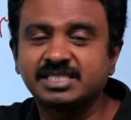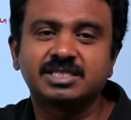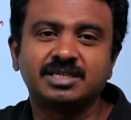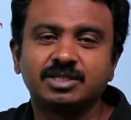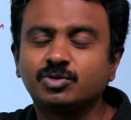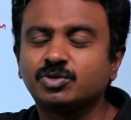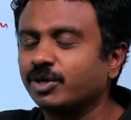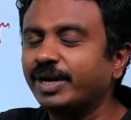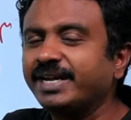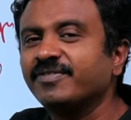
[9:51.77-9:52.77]

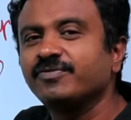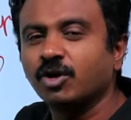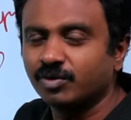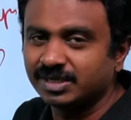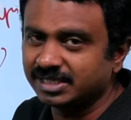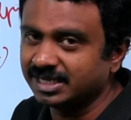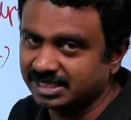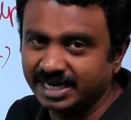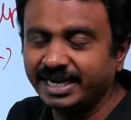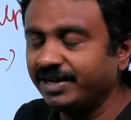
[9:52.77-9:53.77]
25th onwards there is an
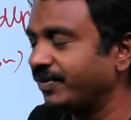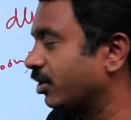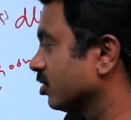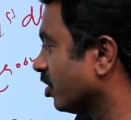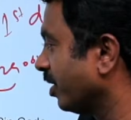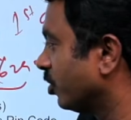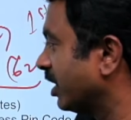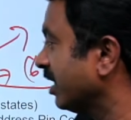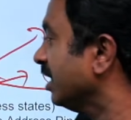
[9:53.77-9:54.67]
edit window, sorry about